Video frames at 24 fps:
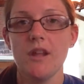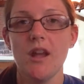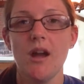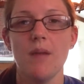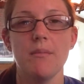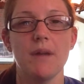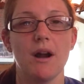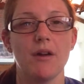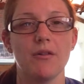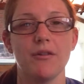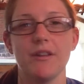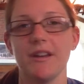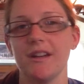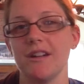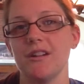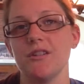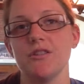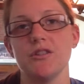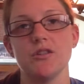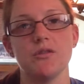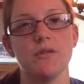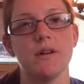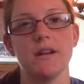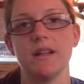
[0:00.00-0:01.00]
I'm not really going to
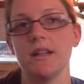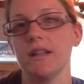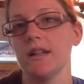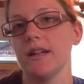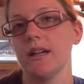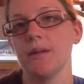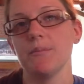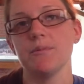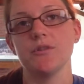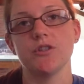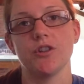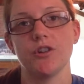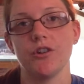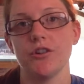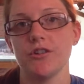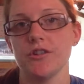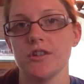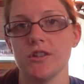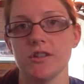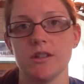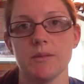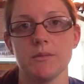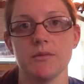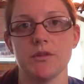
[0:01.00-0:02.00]
do any like obscure
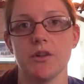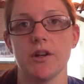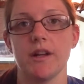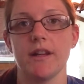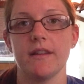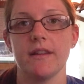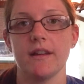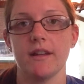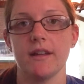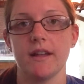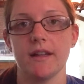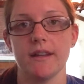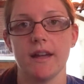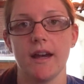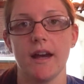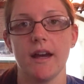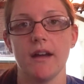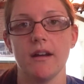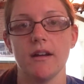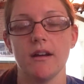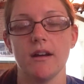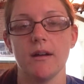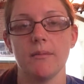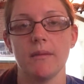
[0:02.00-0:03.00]
systems or anything like
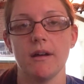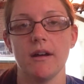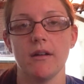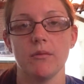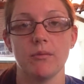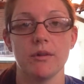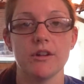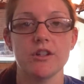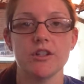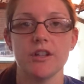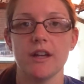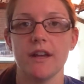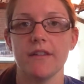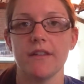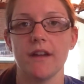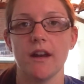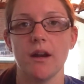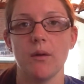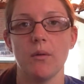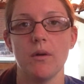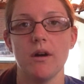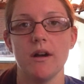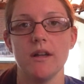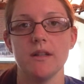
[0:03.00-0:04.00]
that. Originally I thought
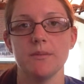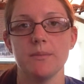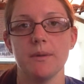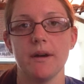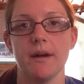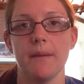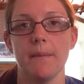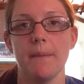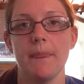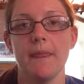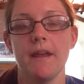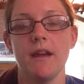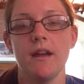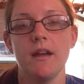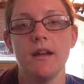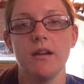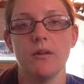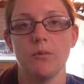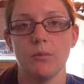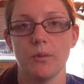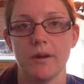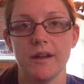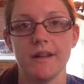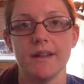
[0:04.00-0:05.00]
I was, but
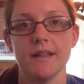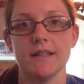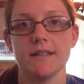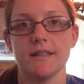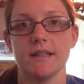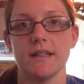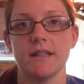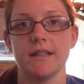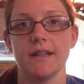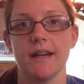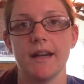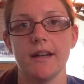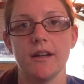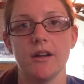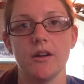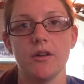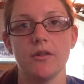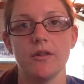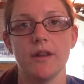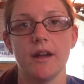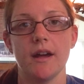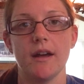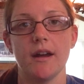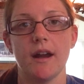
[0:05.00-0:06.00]
realistically I know
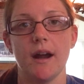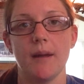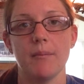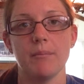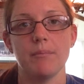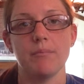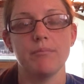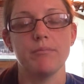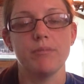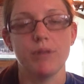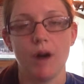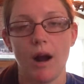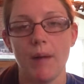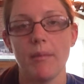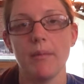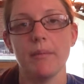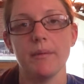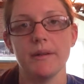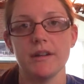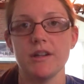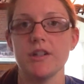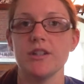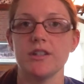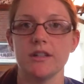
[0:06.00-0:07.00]
that I'm
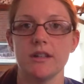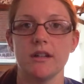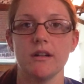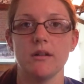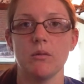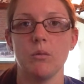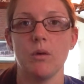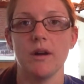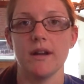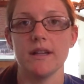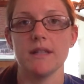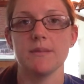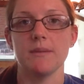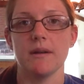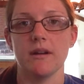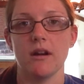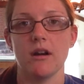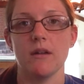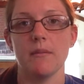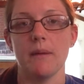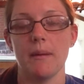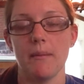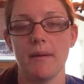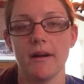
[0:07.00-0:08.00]
probably just going to want to spend
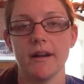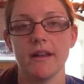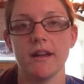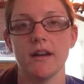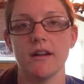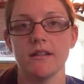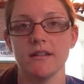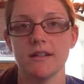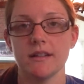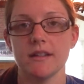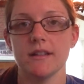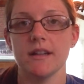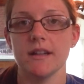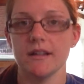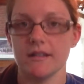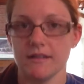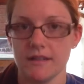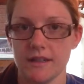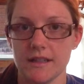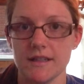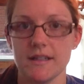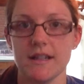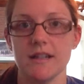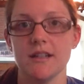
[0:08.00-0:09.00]
all my money on
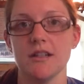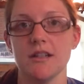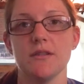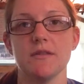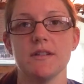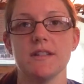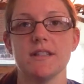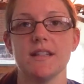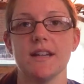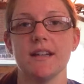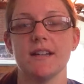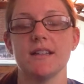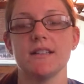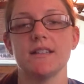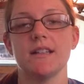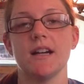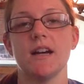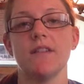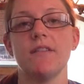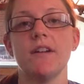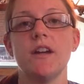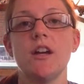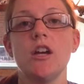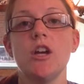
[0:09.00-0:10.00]
Nintendo and Sega
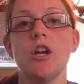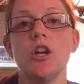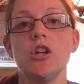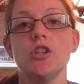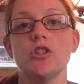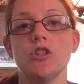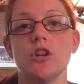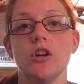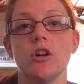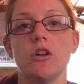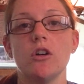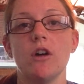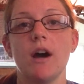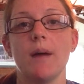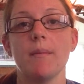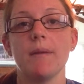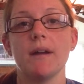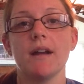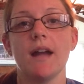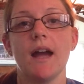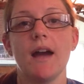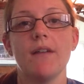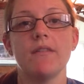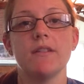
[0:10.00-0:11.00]
stuff. So I'm
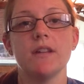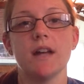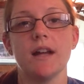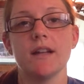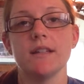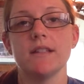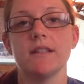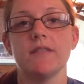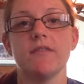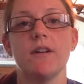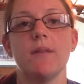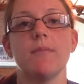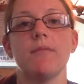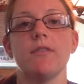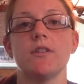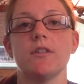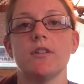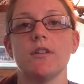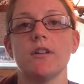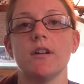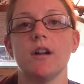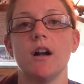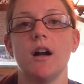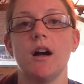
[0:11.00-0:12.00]
going to have a lot of stuff up
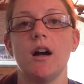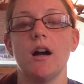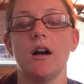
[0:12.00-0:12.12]
for